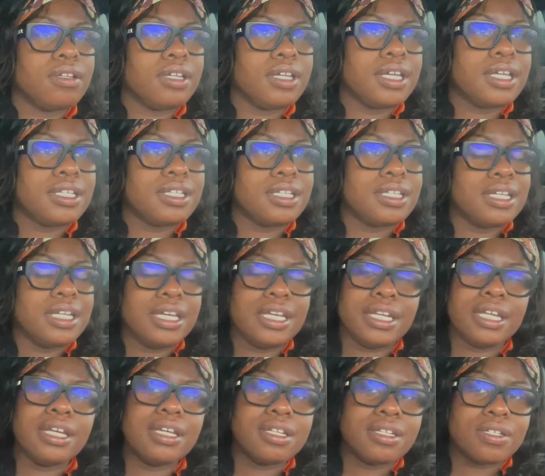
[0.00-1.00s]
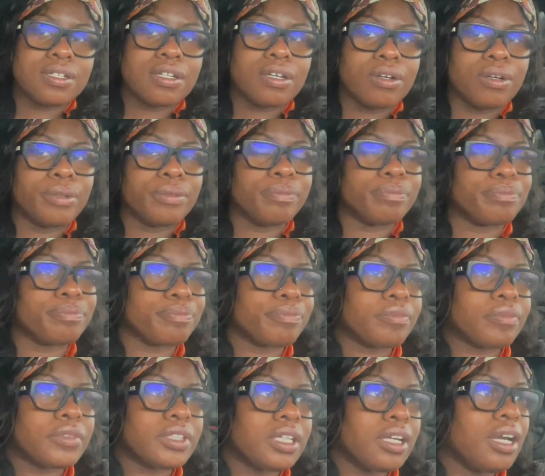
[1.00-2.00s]
it's needed. So,
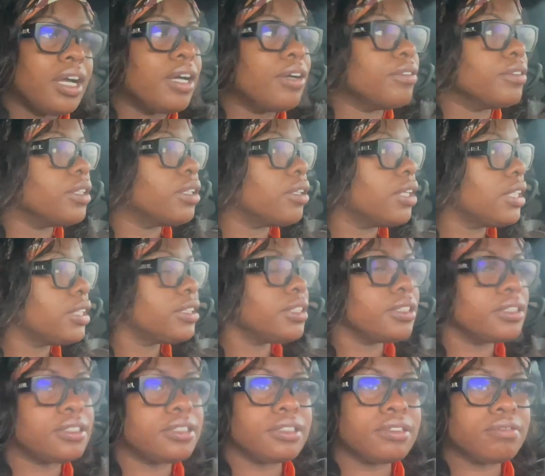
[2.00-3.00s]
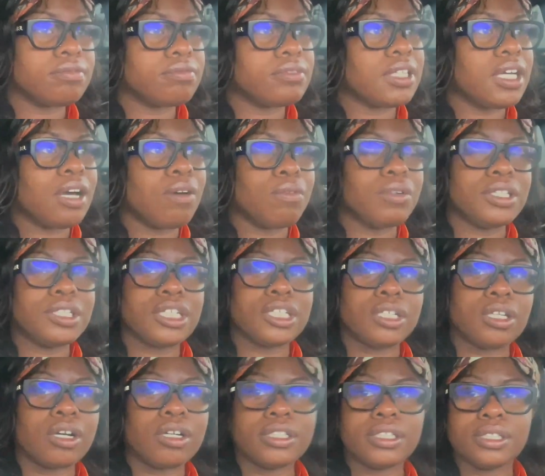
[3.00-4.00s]
I don't know. I just, I wanted to
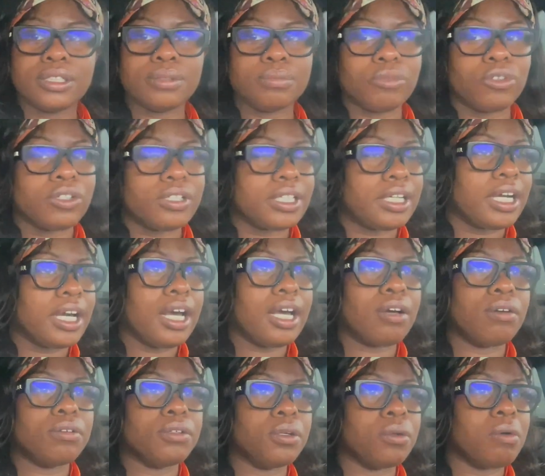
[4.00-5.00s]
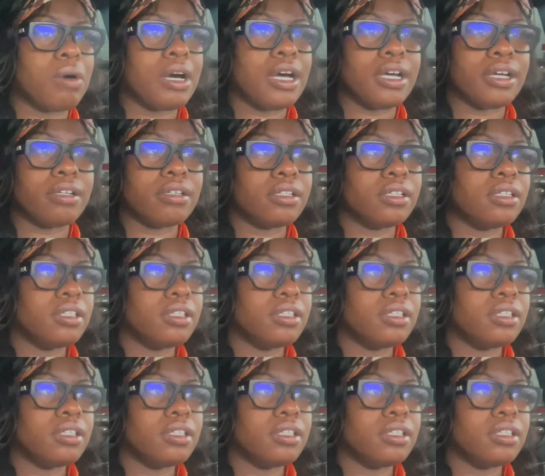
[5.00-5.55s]
talk this morning. I don't know why.